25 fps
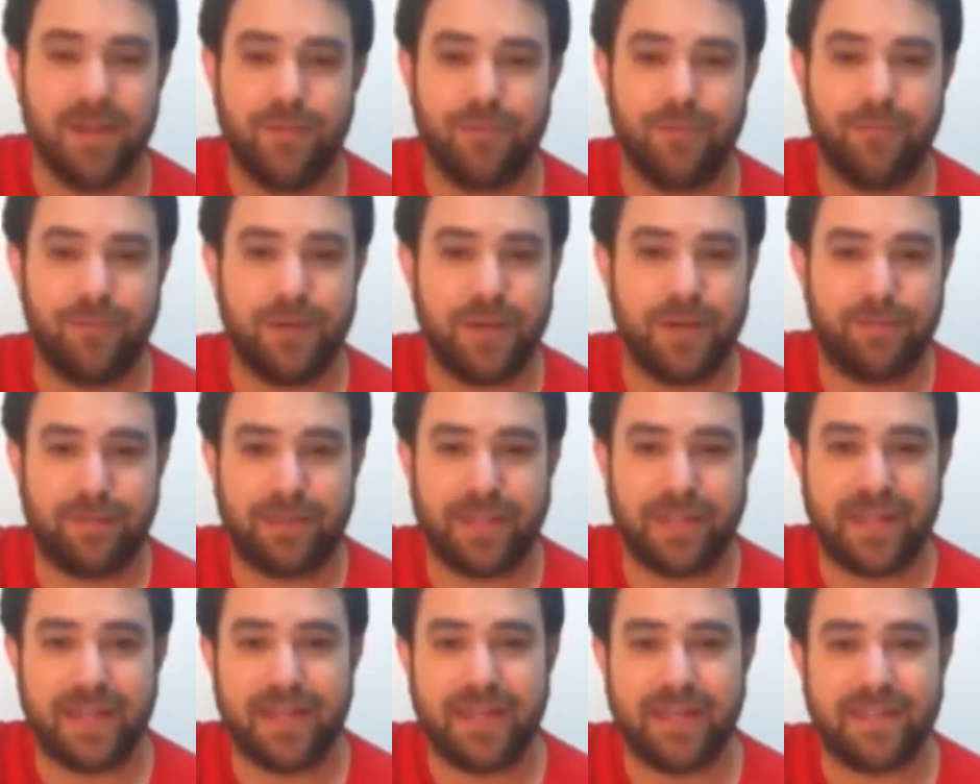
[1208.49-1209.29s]

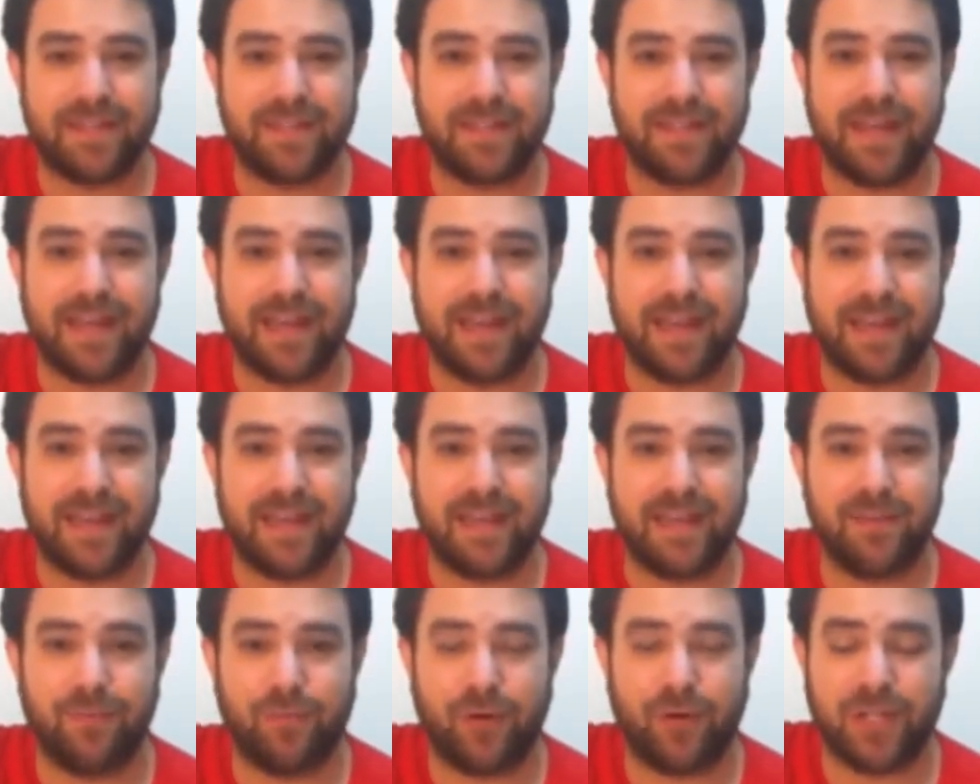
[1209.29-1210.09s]
replay it,
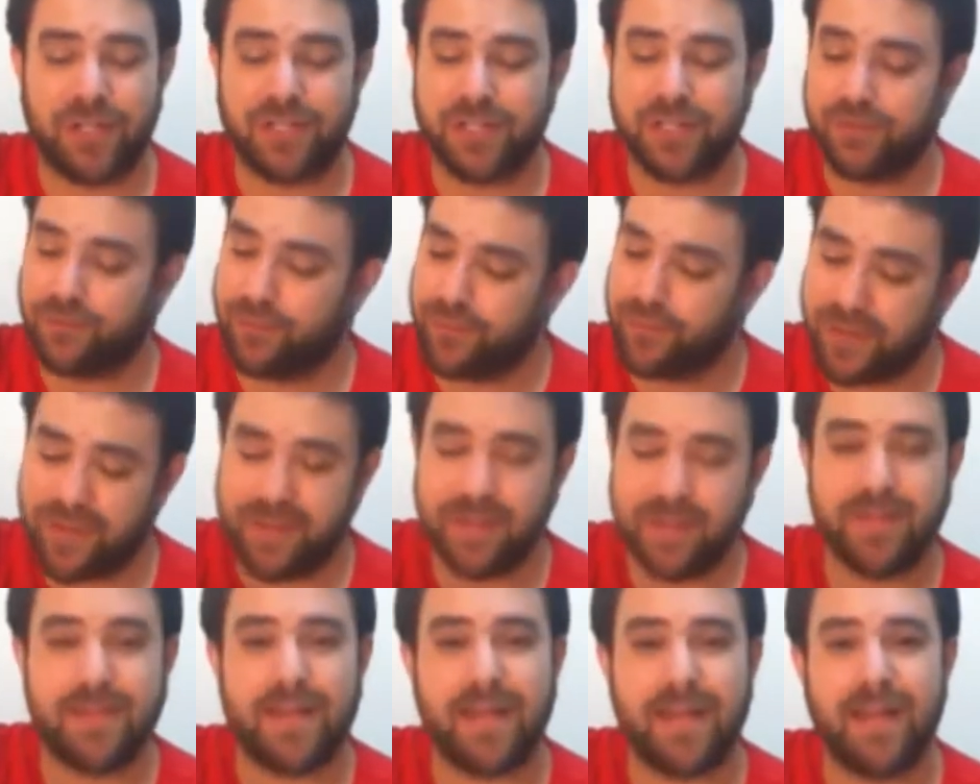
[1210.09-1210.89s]
and watch it
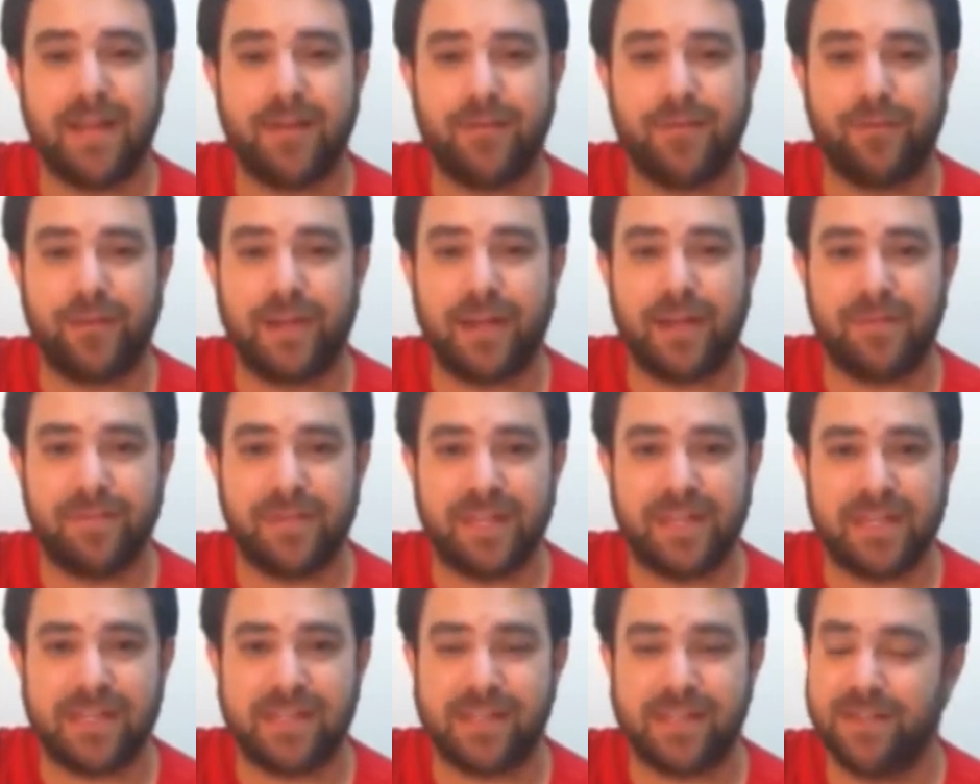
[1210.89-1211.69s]
with the
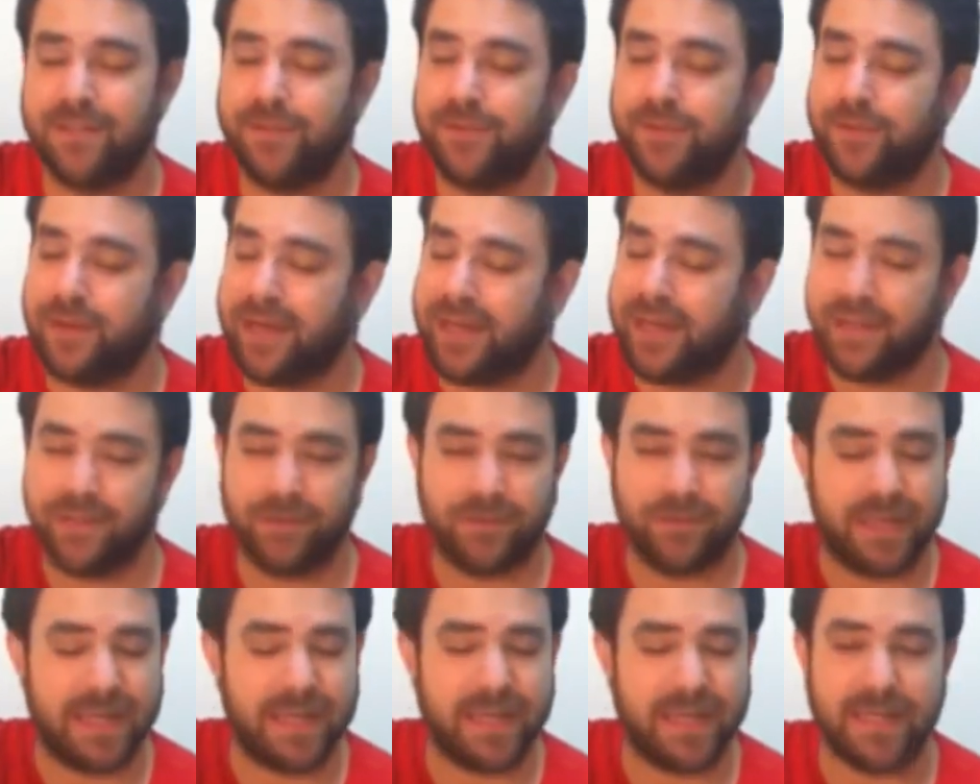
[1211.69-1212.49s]
diagram next to you, and
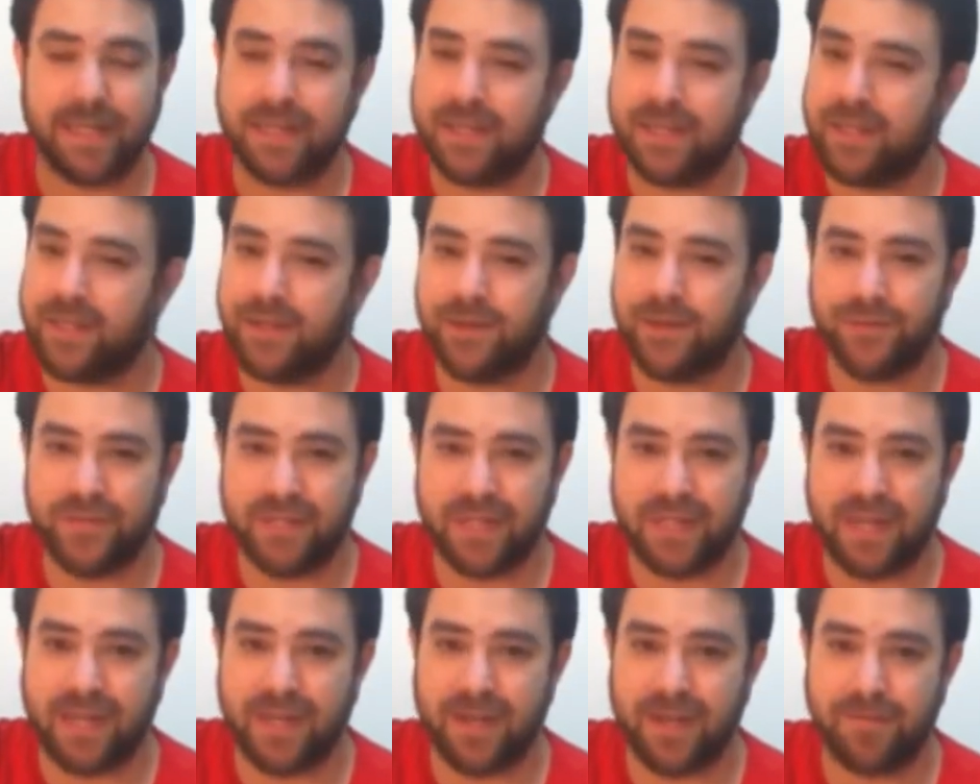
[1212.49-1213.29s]
you'll get it in no
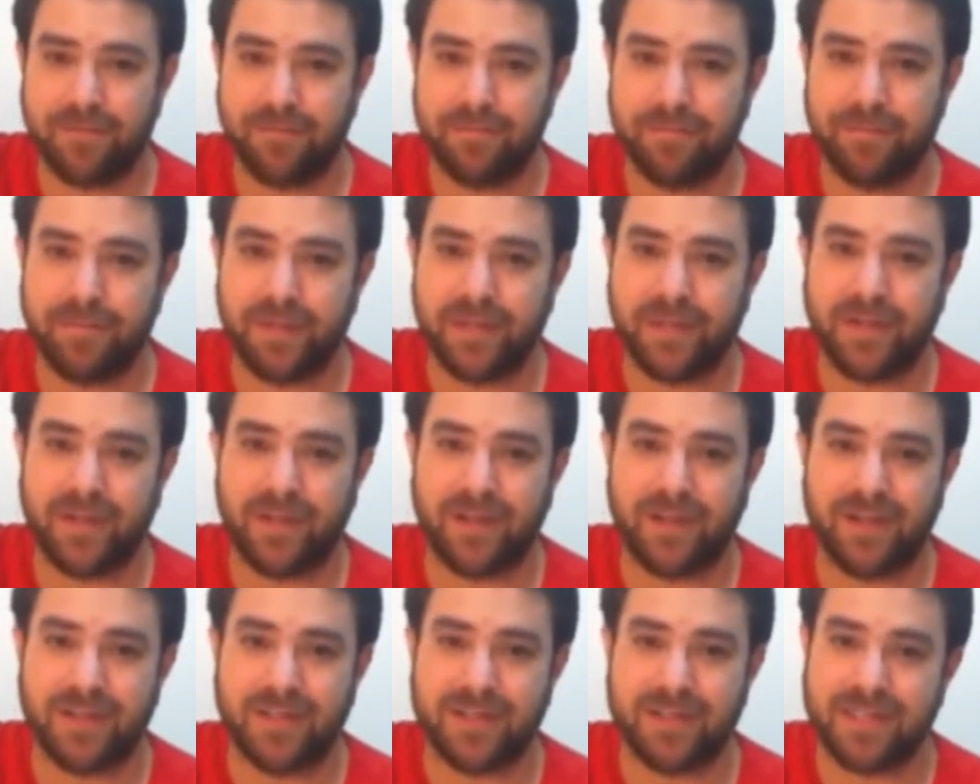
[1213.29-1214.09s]
time,
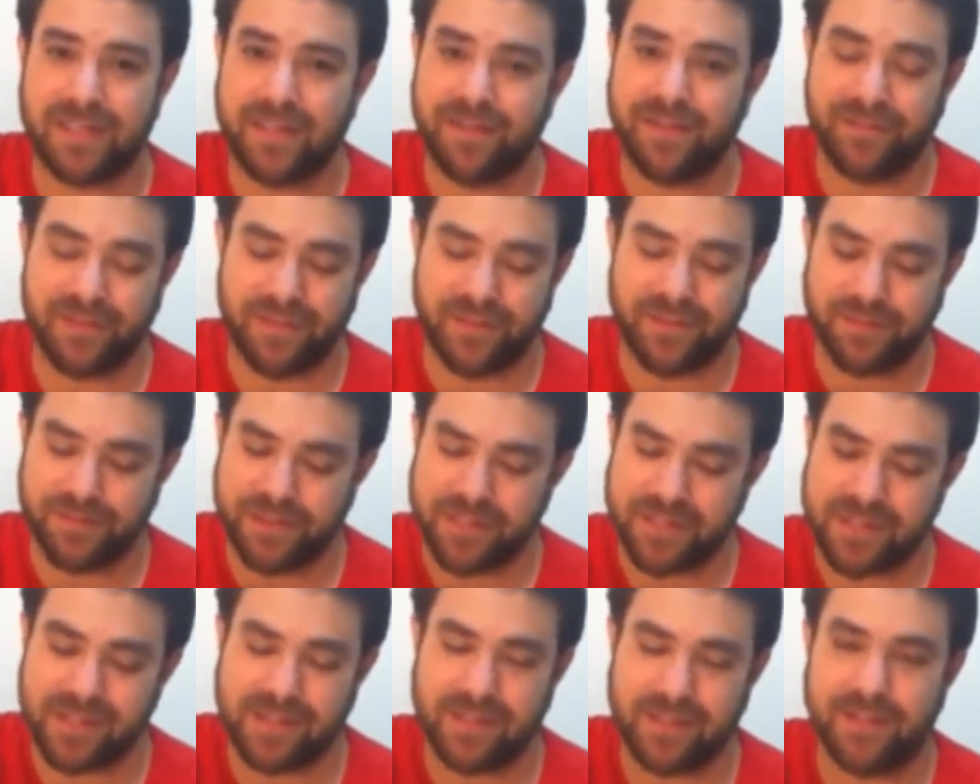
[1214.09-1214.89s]
because even though
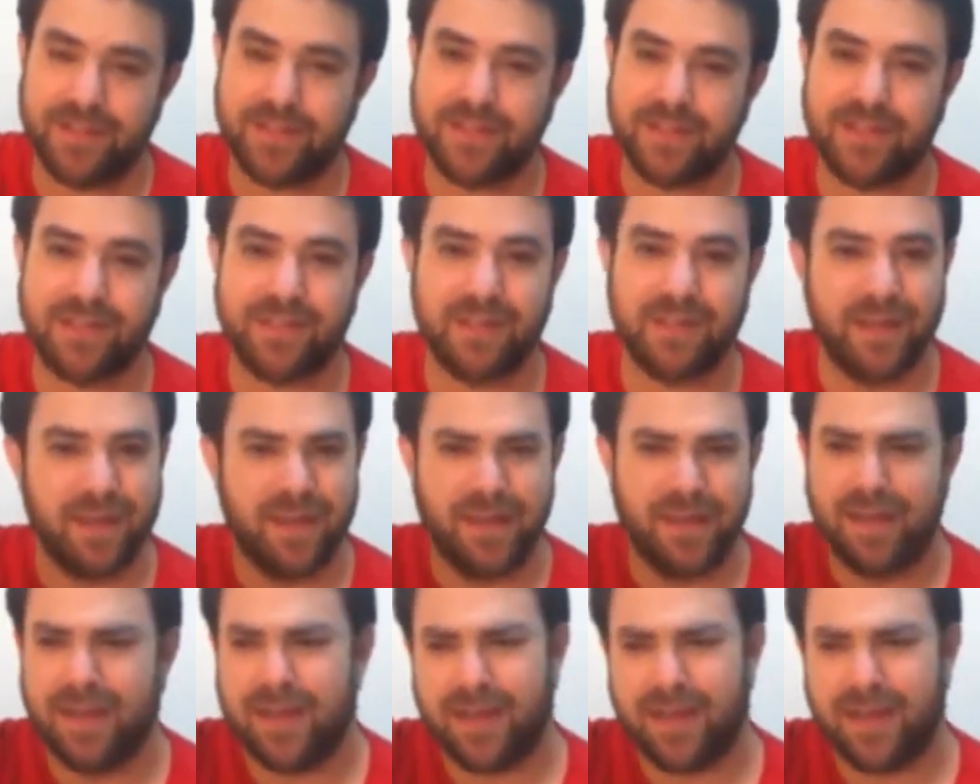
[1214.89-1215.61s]
this looks